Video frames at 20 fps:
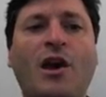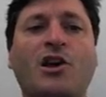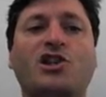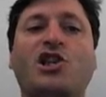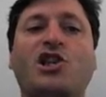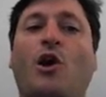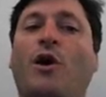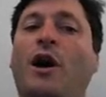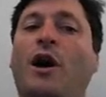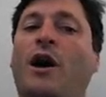
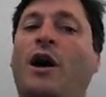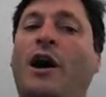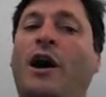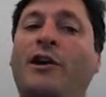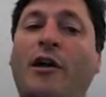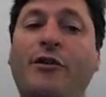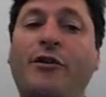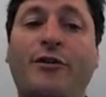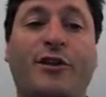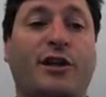So
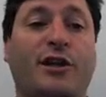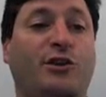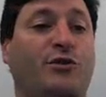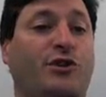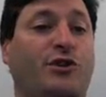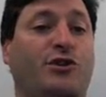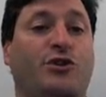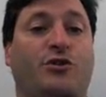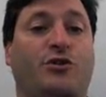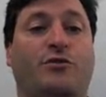another thing you
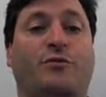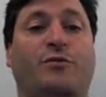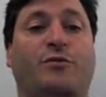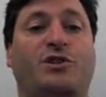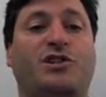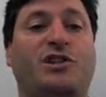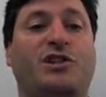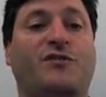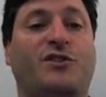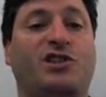can do, which
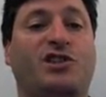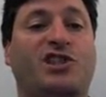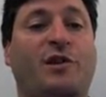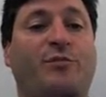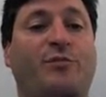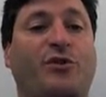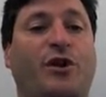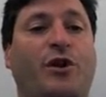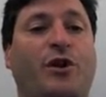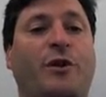is even
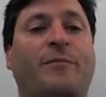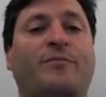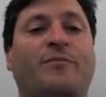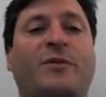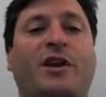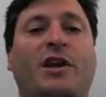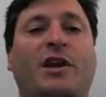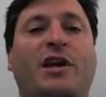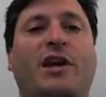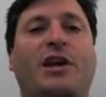simpler,
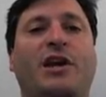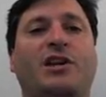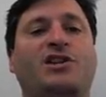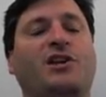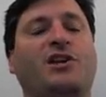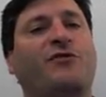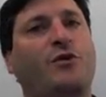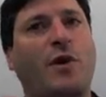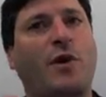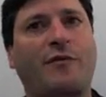is
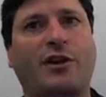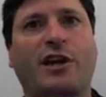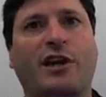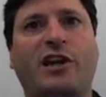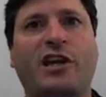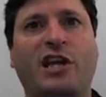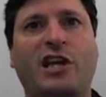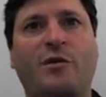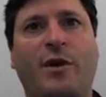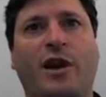if you ever get
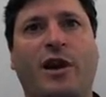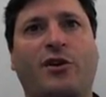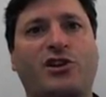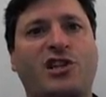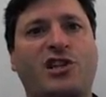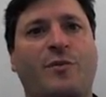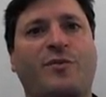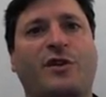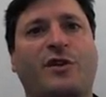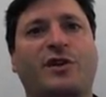an email or
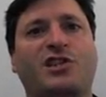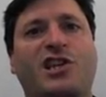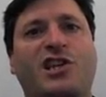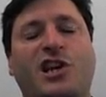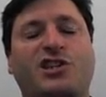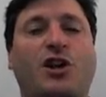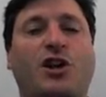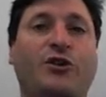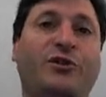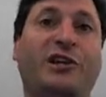something that
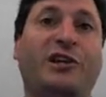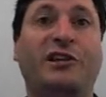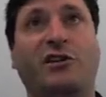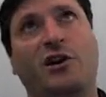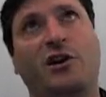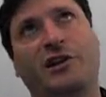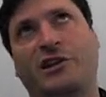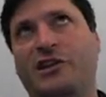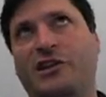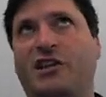says, oh, you need to
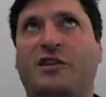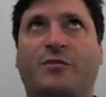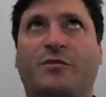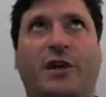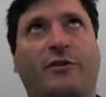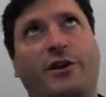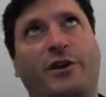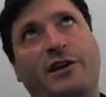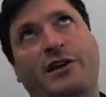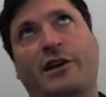log into
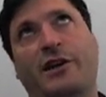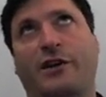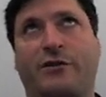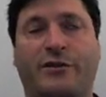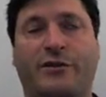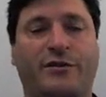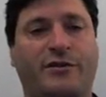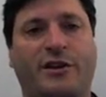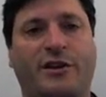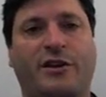eBay right now
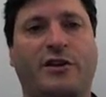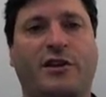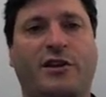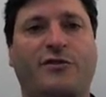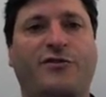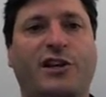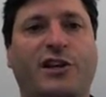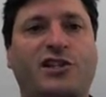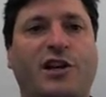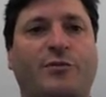and
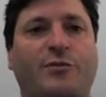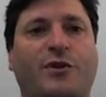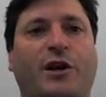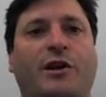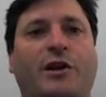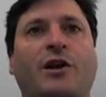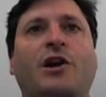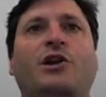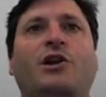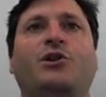fix
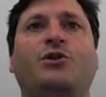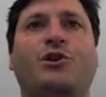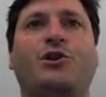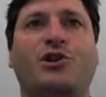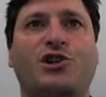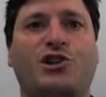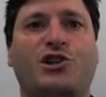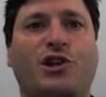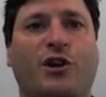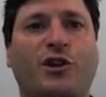something, you could
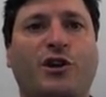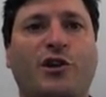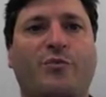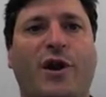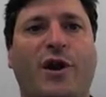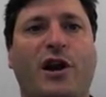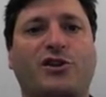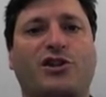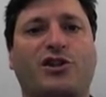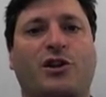just go
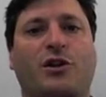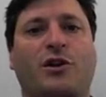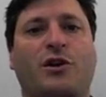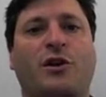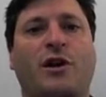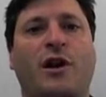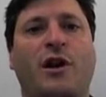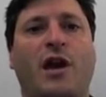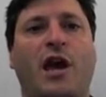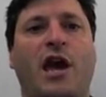
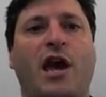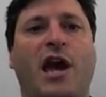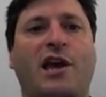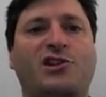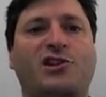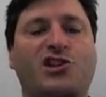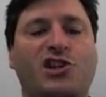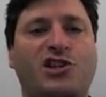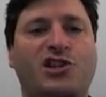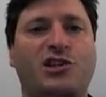browser
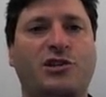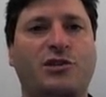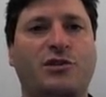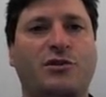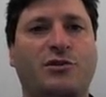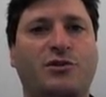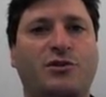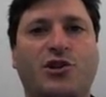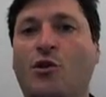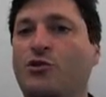and just
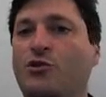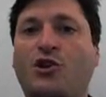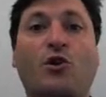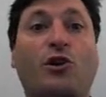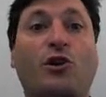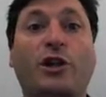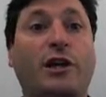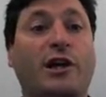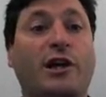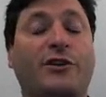don't
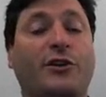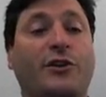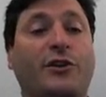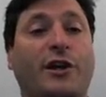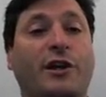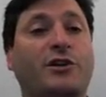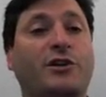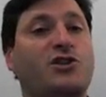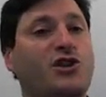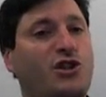click on the
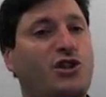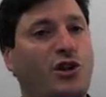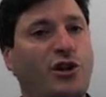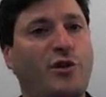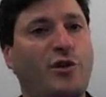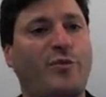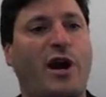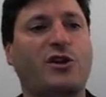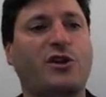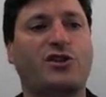link. Just go to
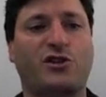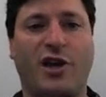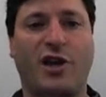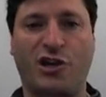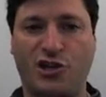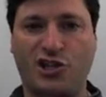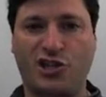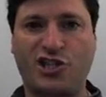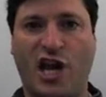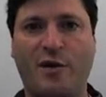the browser
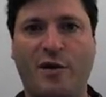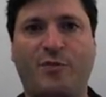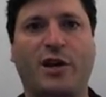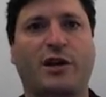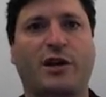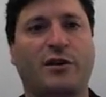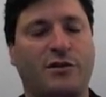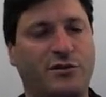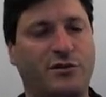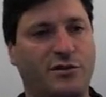and just type
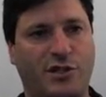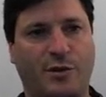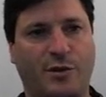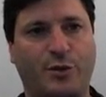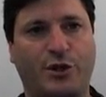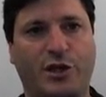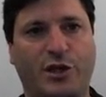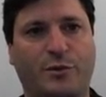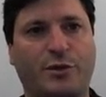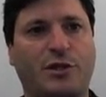in
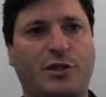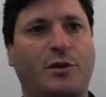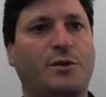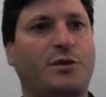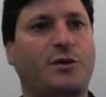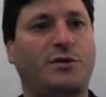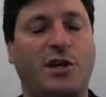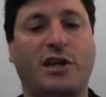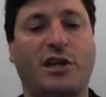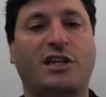
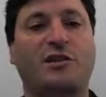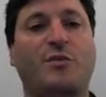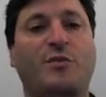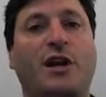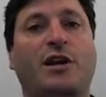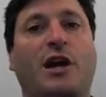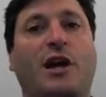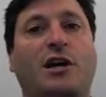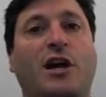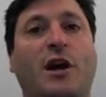
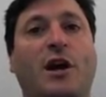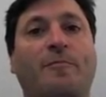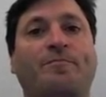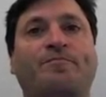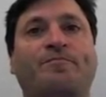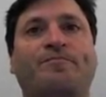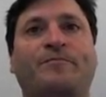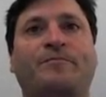www.ebay.com.